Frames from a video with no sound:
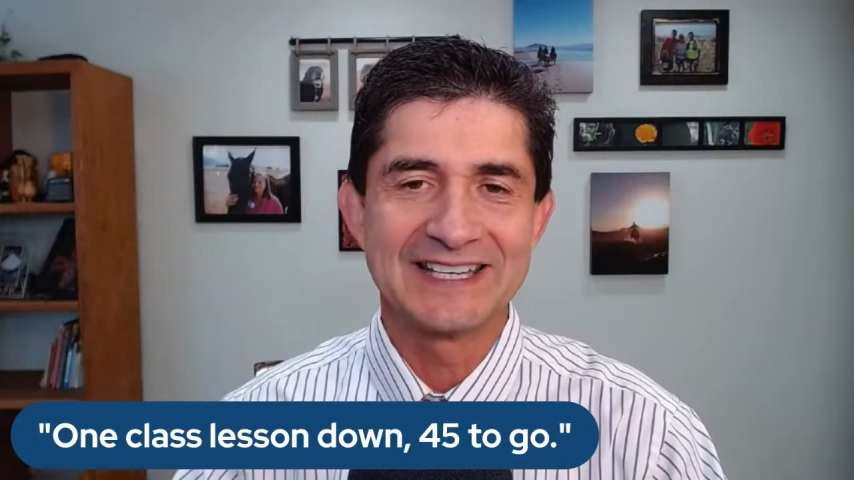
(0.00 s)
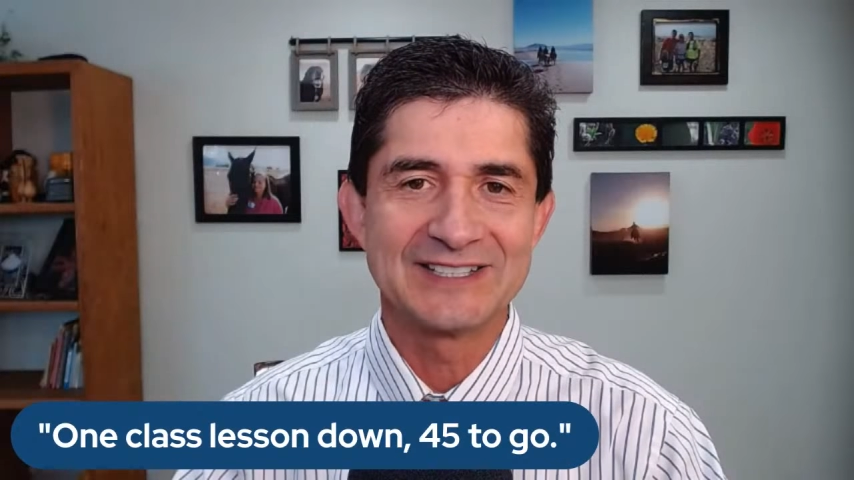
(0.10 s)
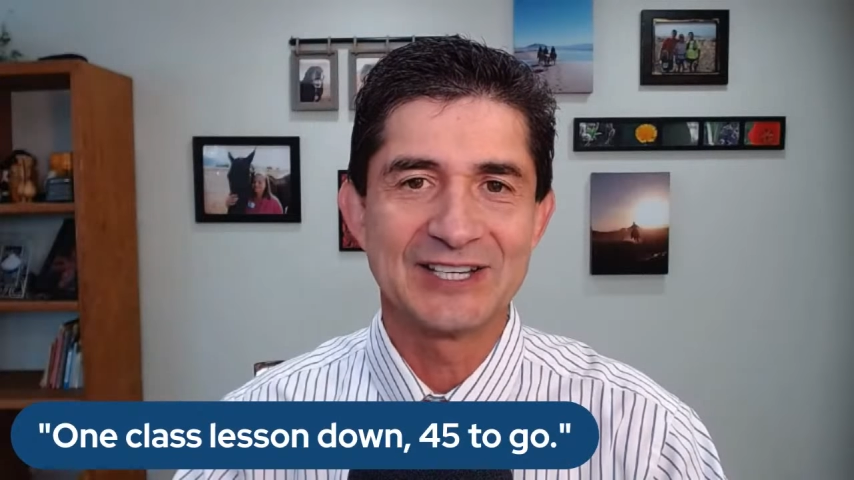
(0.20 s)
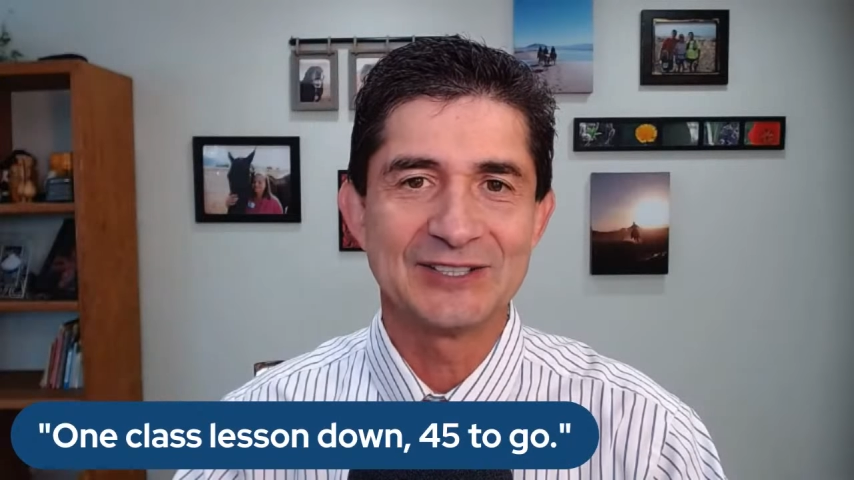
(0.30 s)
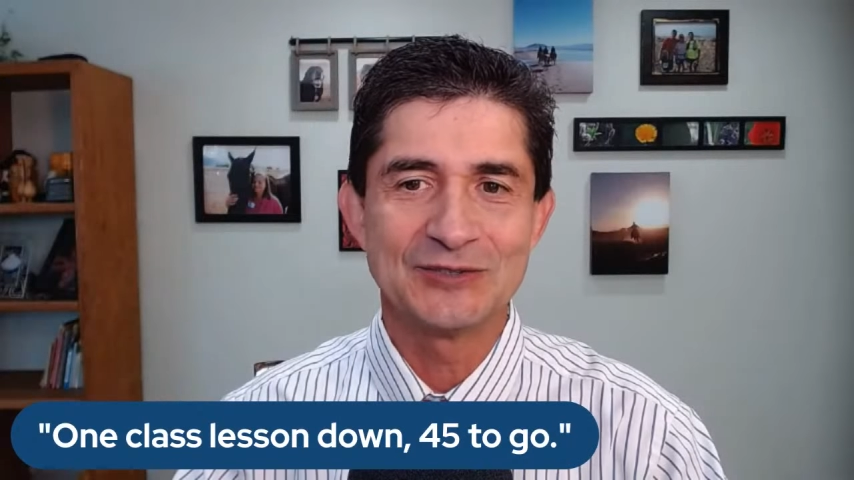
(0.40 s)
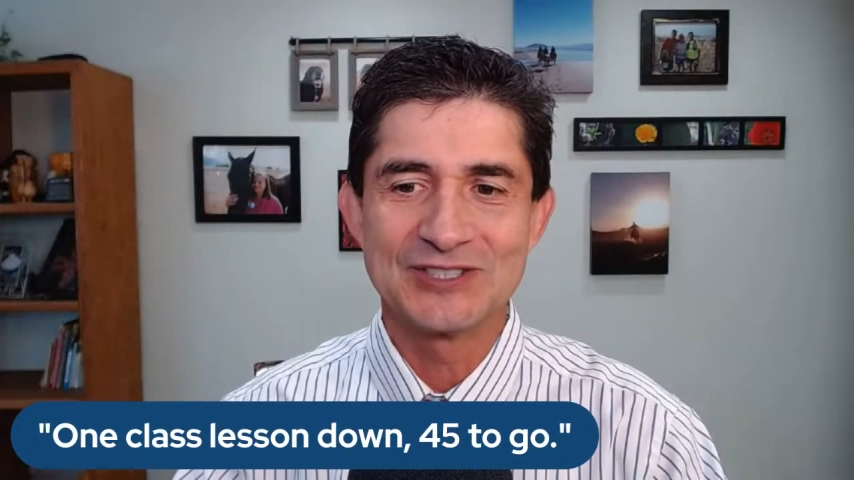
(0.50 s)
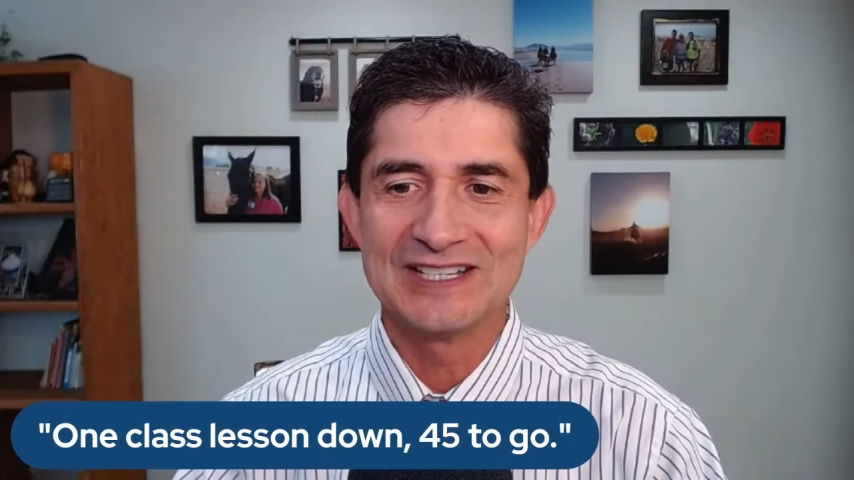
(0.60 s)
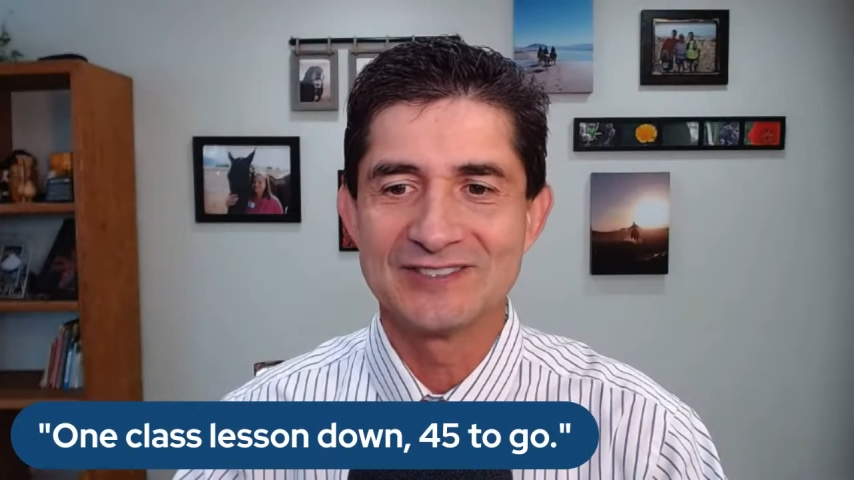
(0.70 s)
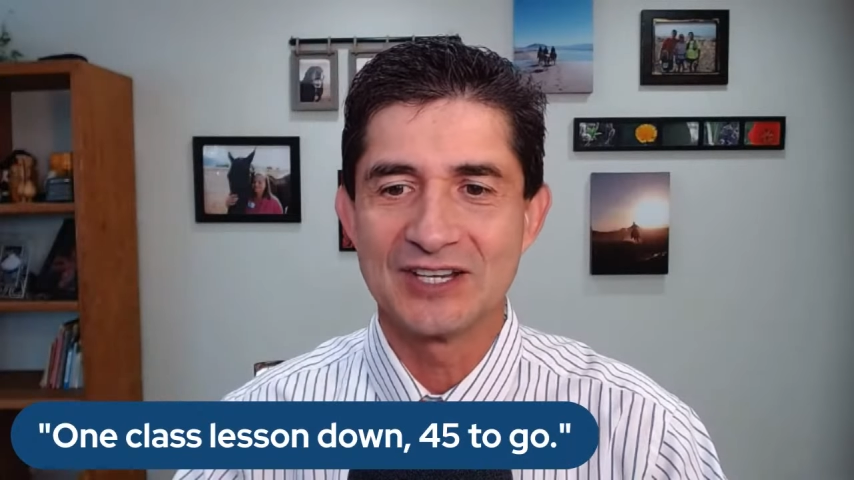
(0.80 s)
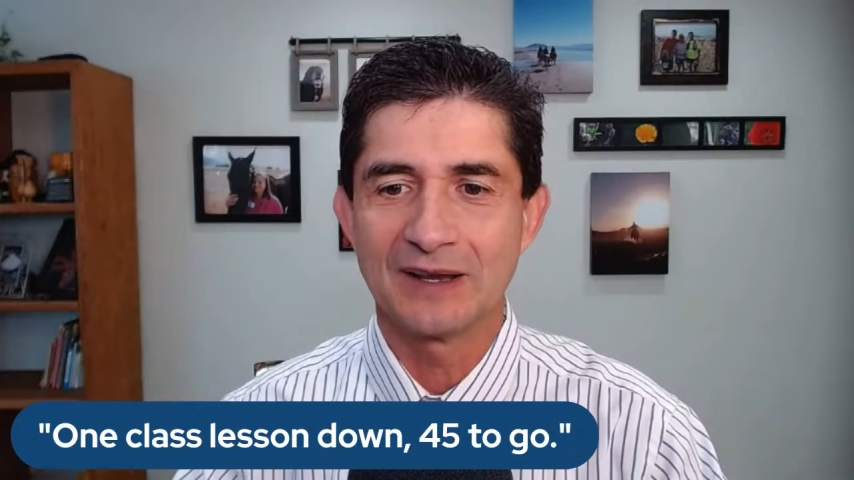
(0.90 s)
continue
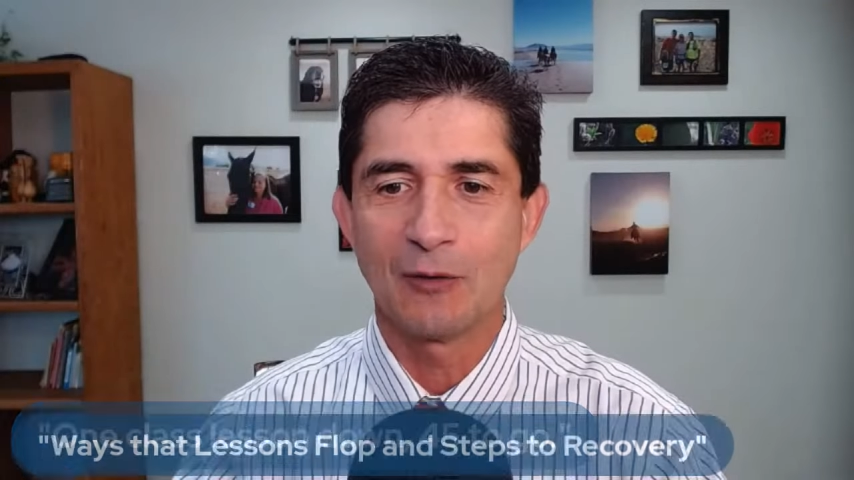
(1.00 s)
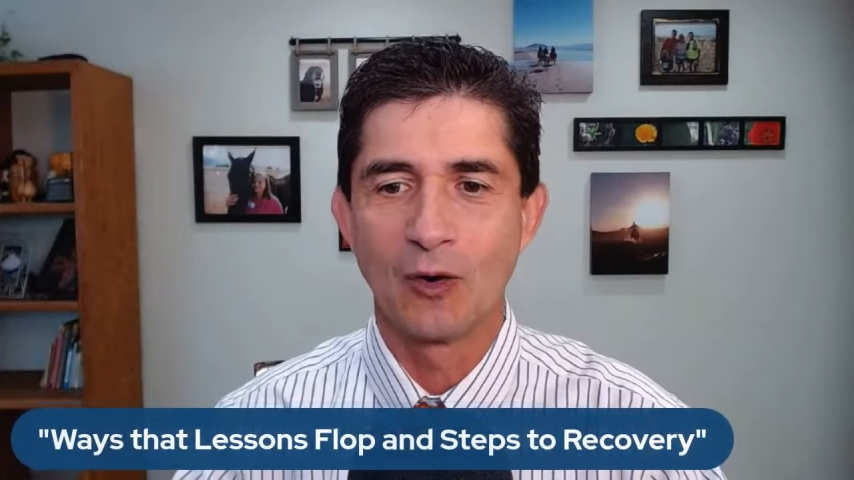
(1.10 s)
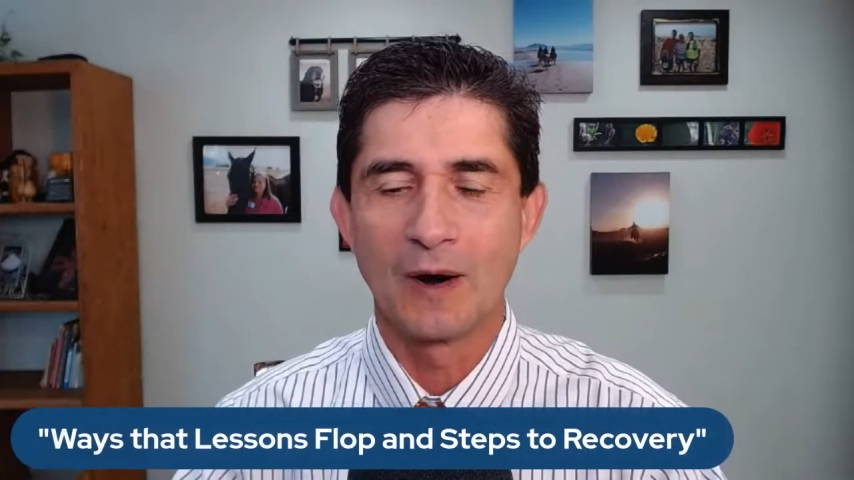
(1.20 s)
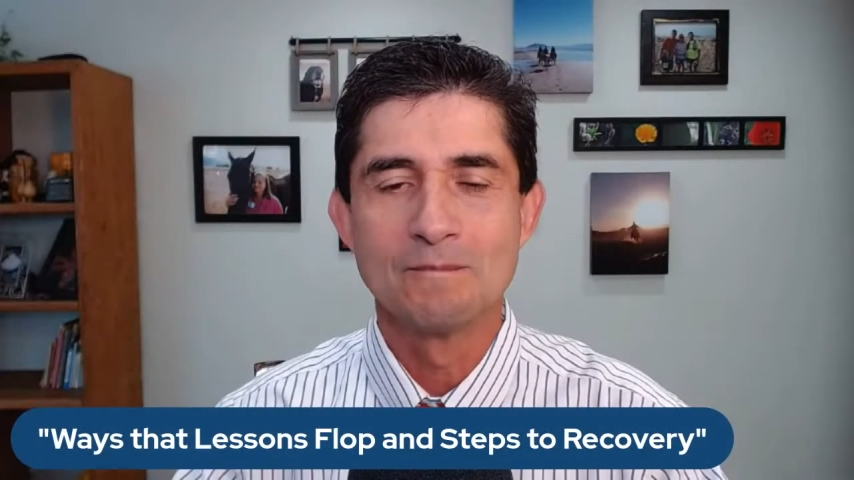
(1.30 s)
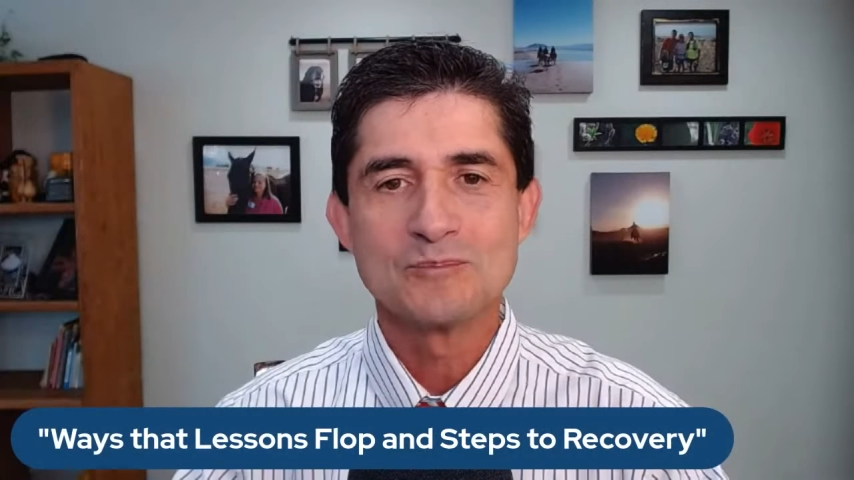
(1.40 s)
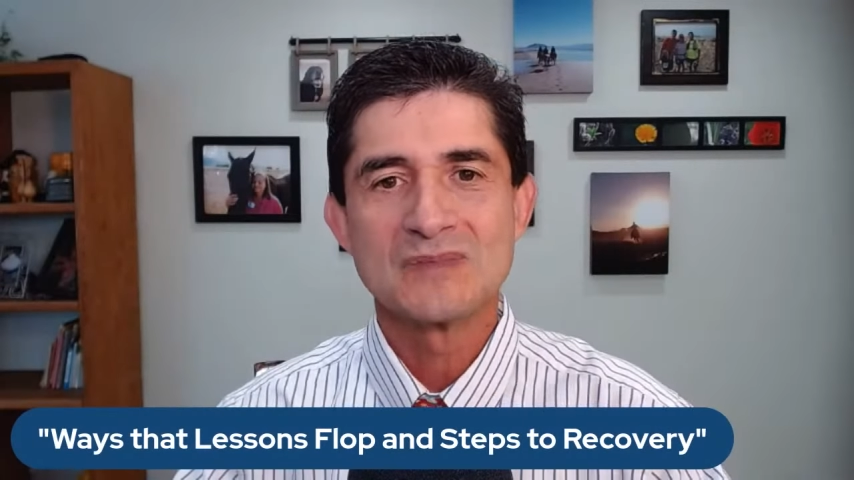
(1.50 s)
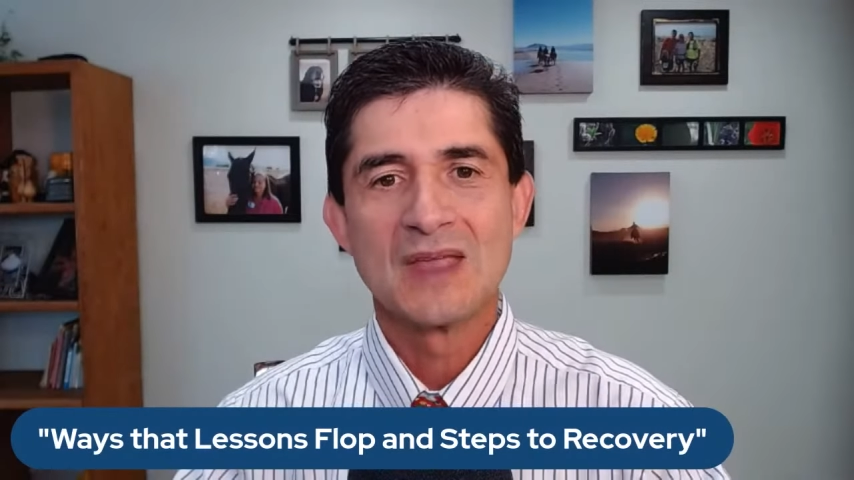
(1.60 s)
teaching, or